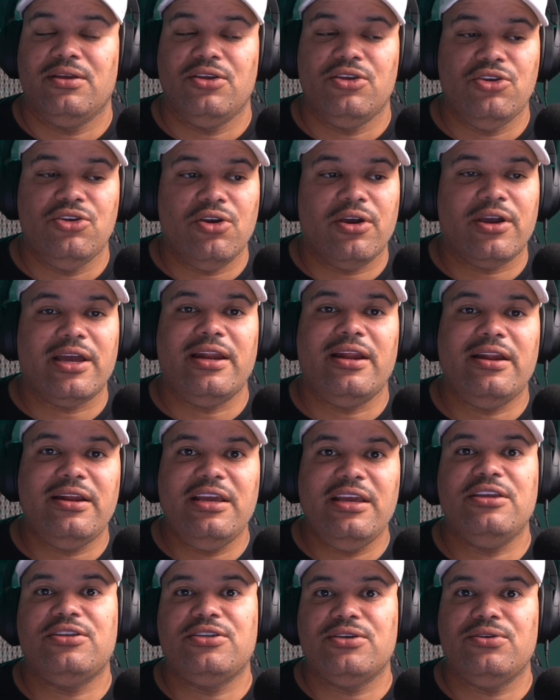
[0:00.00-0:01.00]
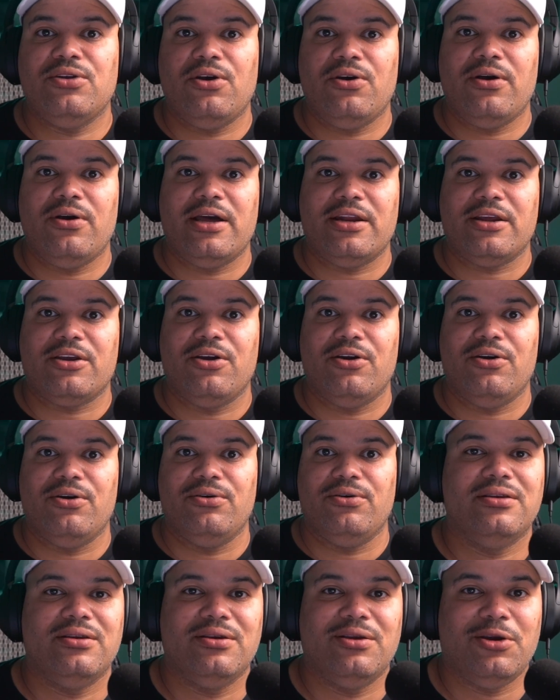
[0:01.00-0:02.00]
You're gonna need to know how to
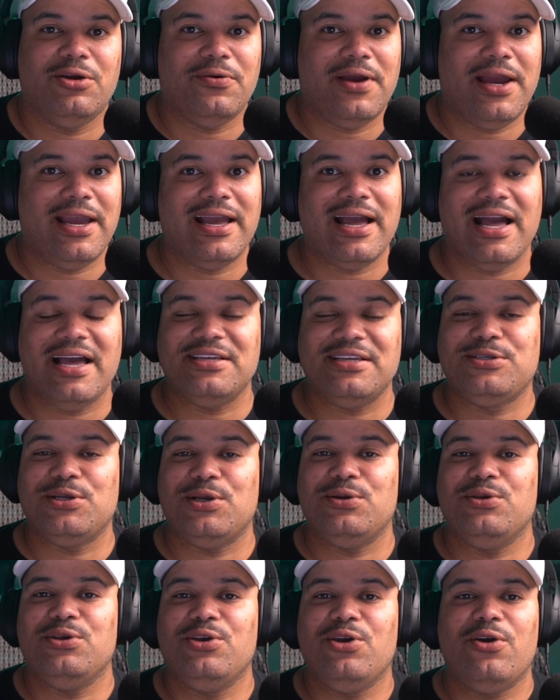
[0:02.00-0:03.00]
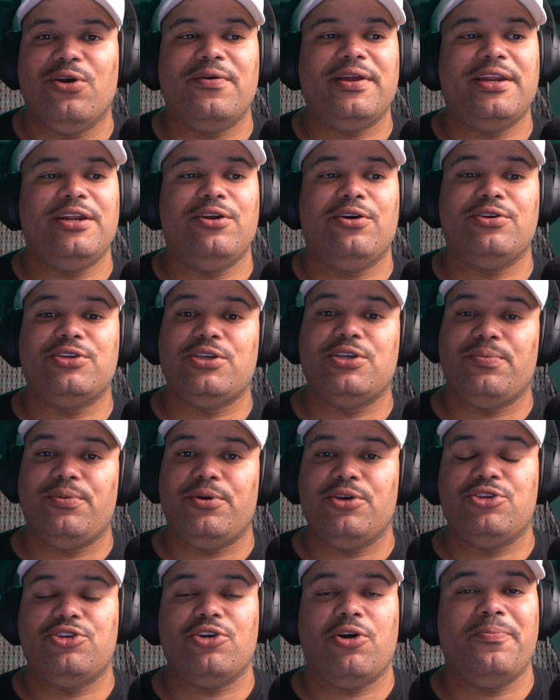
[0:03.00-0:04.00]
code. All right, guys. So you already know it's your
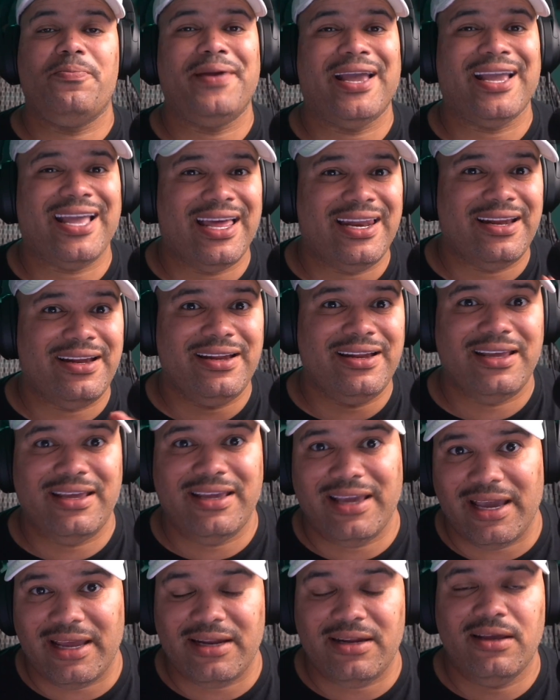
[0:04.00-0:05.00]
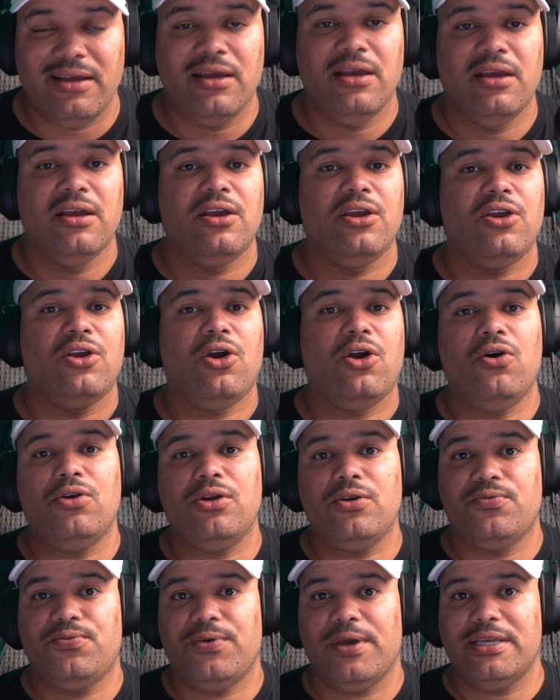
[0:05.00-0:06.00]
boy Joe back at it again.
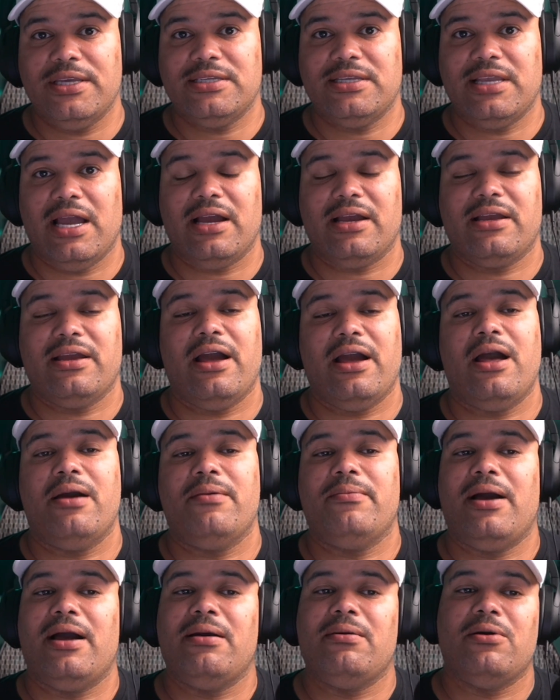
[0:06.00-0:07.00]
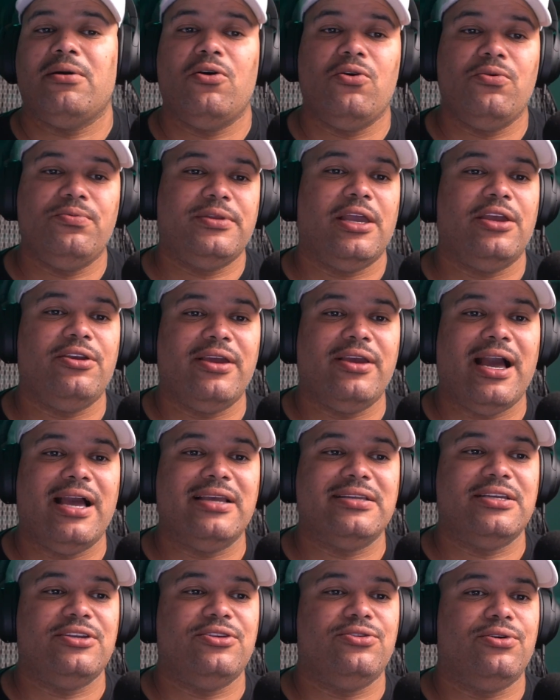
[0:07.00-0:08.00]
CodingPhase.com. I hope that you
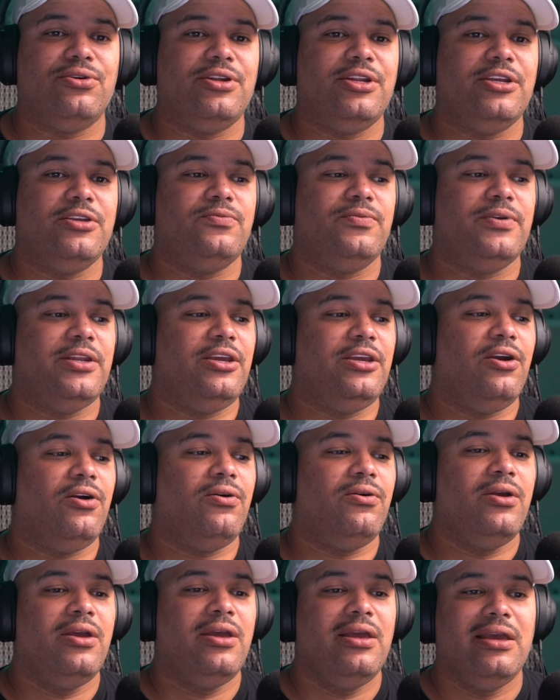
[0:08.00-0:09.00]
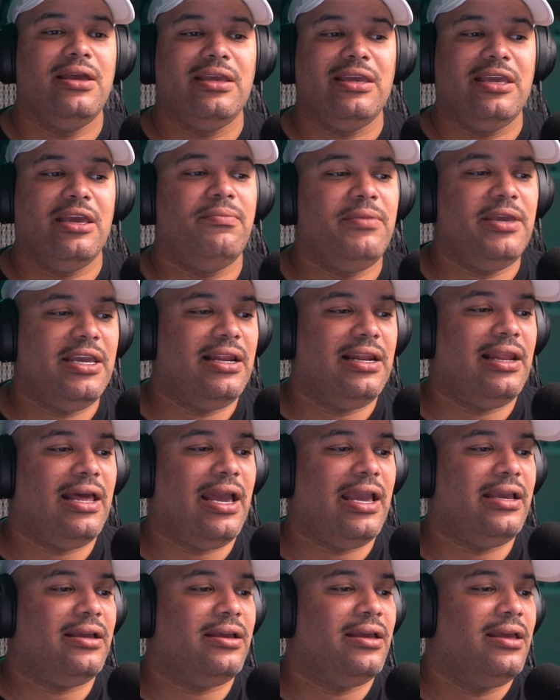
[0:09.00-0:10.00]
guys enjoyed this video. Give me a
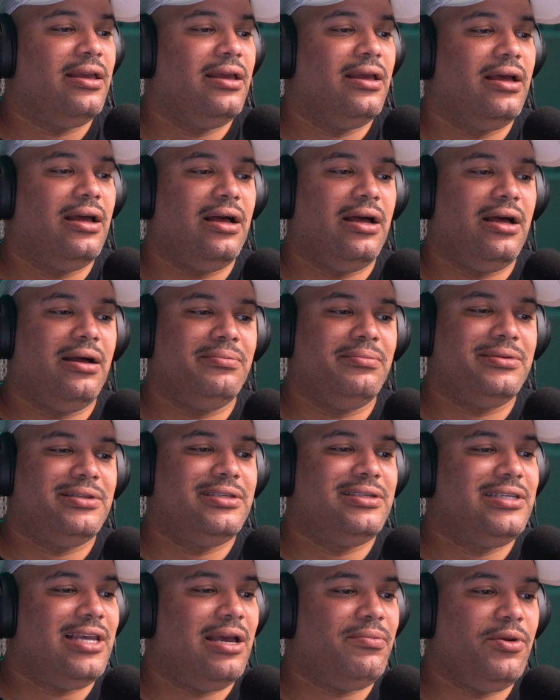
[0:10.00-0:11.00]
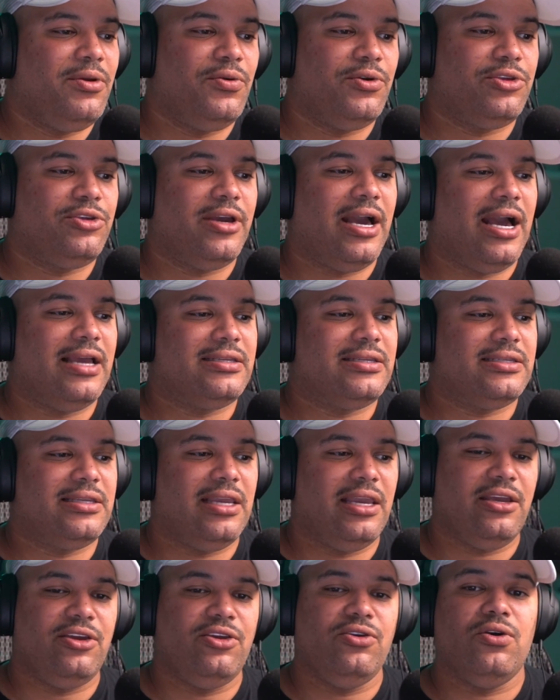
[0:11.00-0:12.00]
like. Um, tell me what you guys
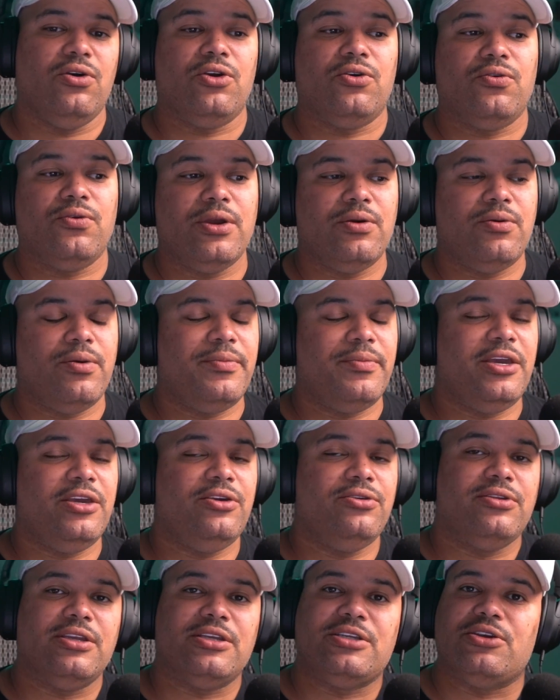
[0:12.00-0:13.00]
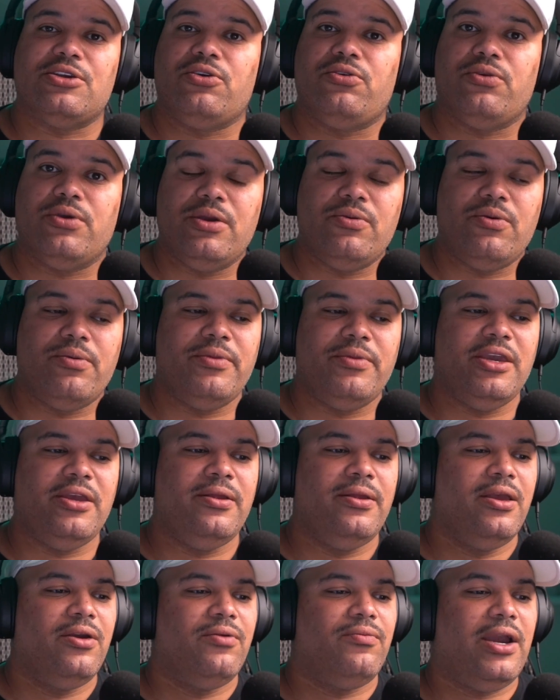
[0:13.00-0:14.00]
think. You agree with me? You disagree with me?
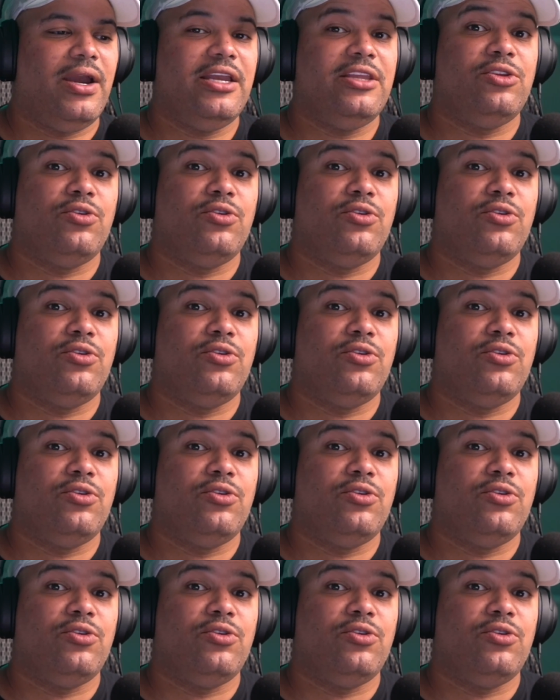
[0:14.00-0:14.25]
Right?